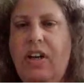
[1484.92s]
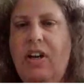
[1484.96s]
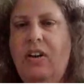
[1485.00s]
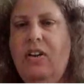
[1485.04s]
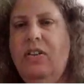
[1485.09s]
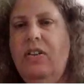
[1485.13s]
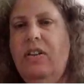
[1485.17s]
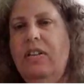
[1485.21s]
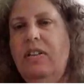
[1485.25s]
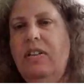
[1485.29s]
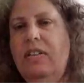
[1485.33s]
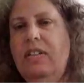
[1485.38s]
So
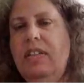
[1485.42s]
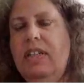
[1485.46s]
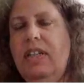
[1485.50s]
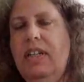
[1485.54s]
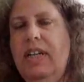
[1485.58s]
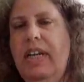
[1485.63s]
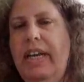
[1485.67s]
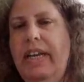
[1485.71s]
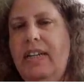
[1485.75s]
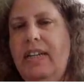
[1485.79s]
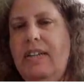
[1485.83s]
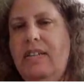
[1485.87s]
now the
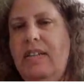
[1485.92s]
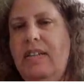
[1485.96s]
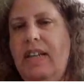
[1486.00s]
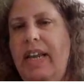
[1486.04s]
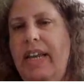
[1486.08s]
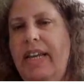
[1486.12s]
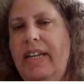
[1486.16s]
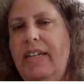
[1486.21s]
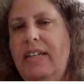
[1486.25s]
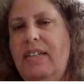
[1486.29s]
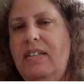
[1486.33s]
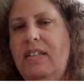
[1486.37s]
case
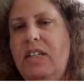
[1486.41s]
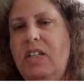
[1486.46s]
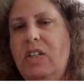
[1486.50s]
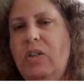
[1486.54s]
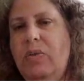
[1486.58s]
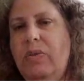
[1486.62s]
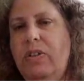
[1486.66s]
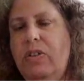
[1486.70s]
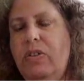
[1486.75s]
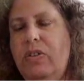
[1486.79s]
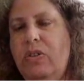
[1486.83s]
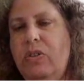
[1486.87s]
n is
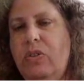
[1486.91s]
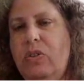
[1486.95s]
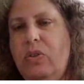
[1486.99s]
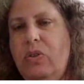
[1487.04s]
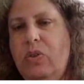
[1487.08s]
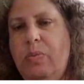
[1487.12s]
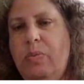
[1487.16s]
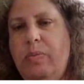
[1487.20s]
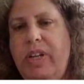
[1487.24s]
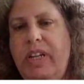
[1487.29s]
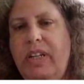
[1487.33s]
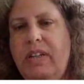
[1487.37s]
equal to
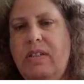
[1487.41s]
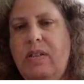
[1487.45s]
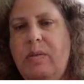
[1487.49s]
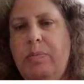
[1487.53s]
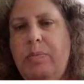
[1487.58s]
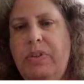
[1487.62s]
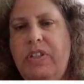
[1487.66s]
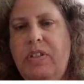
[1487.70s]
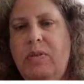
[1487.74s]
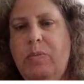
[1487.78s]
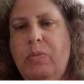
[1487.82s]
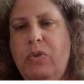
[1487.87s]
two makes
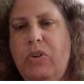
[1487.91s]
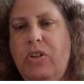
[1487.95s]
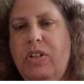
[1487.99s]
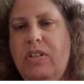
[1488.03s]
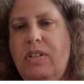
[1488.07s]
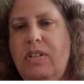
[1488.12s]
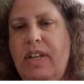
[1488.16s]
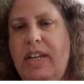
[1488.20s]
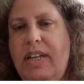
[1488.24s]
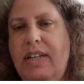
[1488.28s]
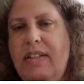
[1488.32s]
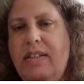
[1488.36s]
a bit
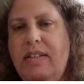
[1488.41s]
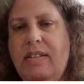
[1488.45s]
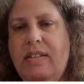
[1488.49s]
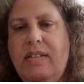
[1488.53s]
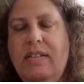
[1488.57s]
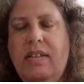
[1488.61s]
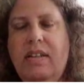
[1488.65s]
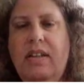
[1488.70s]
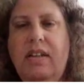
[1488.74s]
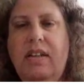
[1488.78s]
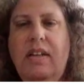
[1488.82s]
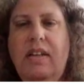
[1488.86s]
more
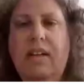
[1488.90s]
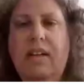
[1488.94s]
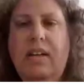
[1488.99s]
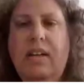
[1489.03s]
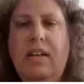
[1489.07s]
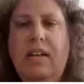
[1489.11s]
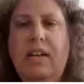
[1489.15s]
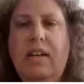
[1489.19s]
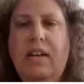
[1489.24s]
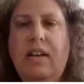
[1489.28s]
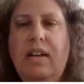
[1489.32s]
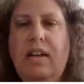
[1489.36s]
sense,
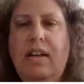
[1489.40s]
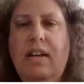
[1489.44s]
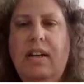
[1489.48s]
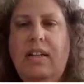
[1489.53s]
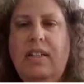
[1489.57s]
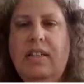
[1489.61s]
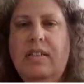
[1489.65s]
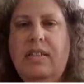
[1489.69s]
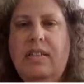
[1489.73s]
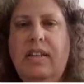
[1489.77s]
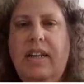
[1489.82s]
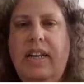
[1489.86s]

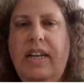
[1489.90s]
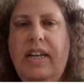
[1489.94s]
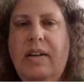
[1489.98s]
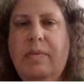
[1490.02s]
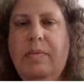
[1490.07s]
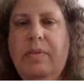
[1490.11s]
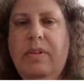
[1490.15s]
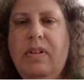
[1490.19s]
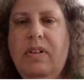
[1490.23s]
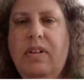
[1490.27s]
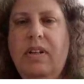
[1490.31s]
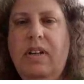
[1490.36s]
uh, this
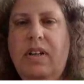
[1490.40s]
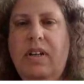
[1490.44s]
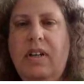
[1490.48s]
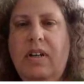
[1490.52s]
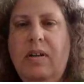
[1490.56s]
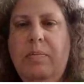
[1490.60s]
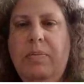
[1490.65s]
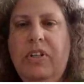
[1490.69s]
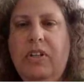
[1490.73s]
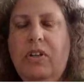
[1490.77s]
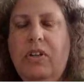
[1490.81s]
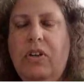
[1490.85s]
table,
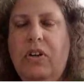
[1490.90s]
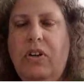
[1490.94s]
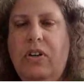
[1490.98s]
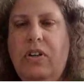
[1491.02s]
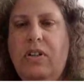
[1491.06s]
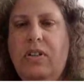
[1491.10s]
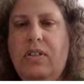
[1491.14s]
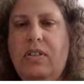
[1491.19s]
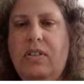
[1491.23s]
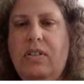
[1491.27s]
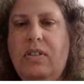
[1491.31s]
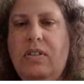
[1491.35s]

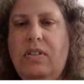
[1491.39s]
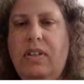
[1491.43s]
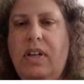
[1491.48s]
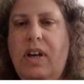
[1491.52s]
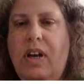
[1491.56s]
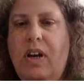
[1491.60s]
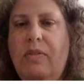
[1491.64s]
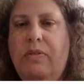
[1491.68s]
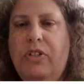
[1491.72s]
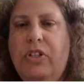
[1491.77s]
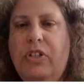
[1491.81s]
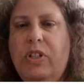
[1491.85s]
because
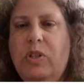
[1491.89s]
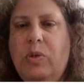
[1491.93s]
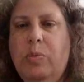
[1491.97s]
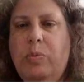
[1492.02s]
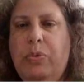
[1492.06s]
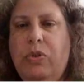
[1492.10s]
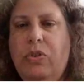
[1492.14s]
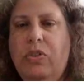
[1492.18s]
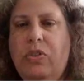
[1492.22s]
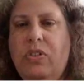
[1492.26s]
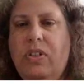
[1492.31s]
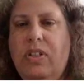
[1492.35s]
now I've
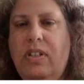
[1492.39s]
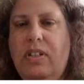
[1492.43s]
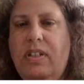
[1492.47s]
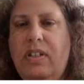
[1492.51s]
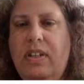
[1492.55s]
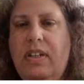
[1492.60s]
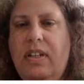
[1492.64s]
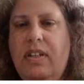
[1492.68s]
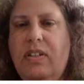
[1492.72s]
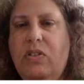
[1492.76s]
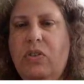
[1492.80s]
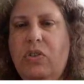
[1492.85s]
just put in
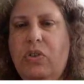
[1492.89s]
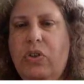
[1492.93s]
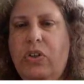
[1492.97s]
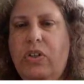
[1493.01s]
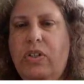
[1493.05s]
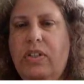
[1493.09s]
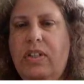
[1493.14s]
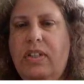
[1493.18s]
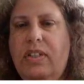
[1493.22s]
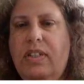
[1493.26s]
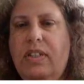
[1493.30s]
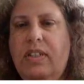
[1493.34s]
the
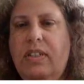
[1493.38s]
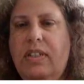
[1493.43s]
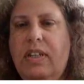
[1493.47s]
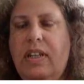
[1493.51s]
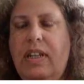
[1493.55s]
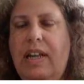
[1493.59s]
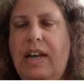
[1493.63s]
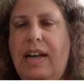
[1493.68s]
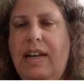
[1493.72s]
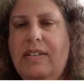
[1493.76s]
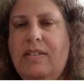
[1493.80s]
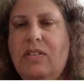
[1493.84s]
third and in
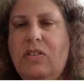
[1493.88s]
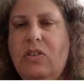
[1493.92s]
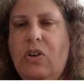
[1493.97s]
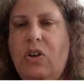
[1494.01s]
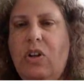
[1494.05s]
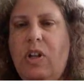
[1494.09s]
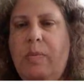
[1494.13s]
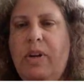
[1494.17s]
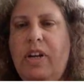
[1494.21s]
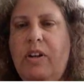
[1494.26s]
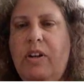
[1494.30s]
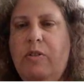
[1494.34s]
the last
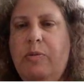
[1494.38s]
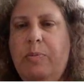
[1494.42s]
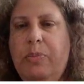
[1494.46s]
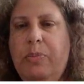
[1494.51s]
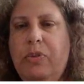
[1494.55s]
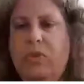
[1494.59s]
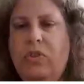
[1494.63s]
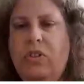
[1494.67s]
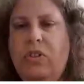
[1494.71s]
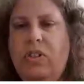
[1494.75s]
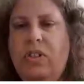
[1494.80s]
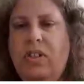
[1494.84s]
column,
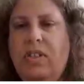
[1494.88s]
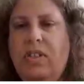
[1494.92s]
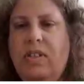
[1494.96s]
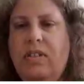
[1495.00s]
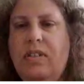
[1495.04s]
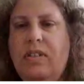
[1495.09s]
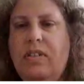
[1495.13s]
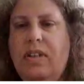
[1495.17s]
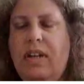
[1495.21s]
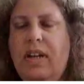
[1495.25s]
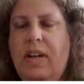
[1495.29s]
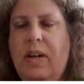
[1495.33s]
I've put
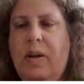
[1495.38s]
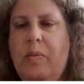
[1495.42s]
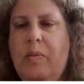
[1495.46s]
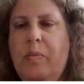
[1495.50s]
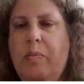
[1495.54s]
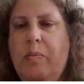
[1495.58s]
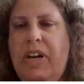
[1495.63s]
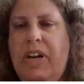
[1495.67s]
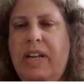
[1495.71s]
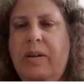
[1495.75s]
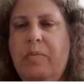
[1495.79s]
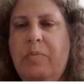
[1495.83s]
these
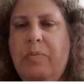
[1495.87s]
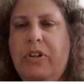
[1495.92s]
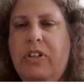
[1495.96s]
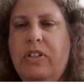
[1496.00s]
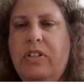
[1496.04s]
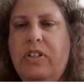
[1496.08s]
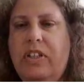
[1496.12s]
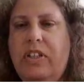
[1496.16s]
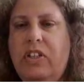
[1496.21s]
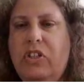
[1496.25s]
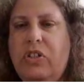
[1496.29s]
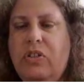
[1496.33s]
um, plane
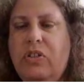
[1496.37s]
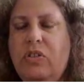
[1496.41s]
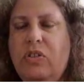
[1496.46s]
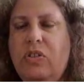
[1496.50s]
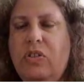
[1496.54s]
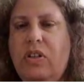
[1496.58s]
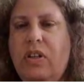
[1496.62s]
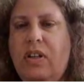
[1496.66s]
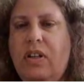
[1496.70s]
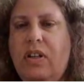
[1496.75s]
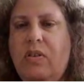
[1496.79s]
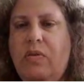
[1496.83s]

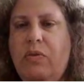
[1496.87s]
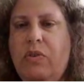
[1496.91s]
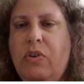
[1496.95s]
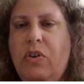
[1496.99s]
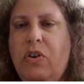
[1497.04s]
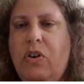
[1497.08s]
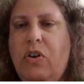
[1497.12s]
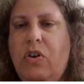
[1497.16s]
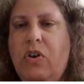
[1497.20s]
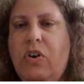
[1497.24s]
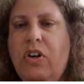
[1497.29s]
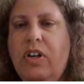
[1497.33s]
partitions uh,
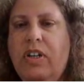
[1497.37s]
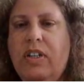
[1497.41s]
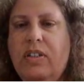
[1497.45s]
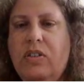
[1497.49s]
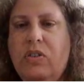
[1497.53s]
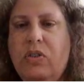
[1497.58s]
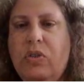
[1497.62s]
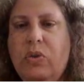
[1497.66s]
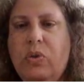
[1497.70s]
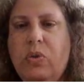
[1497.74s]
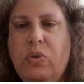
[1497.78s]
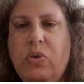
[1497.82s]
for
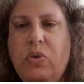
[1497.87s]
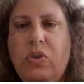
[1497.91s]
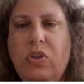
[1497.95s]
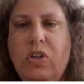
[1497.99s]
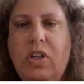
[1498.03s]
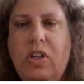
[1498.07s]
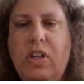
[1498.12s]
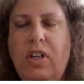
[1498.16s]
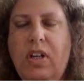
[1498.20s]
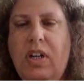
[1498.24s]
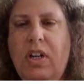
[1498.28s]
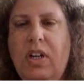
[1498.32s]
order
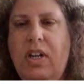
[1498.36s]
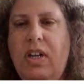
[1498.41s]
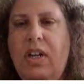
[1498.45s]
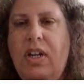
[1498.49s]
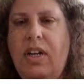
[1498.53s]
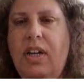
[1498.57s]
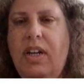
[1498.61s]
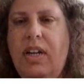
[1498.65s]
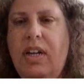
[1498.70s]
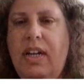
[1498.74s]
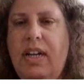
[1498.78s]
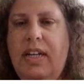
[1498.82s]
two.
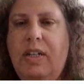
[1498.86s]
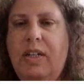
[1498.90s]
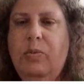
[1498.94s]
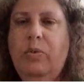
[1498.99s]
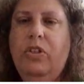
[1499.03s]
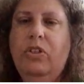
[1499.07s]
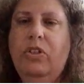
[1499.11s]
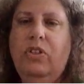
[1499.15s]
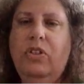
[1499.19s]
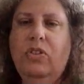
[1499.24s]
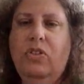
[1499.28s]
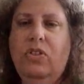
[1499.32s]

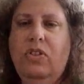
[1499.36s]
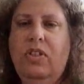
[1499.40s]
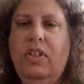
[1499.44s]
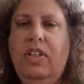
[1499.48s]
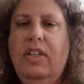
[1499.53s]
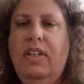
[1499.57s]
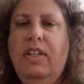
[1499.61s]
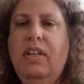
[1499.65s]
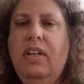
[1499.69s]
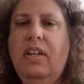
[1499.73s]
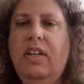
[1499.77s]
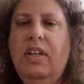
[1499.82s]
And what you
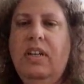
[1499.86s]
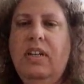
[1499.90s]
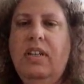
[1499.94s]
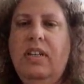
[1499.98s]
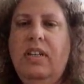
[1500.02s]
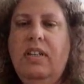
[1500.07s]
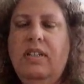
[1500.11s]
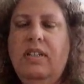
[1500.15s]
see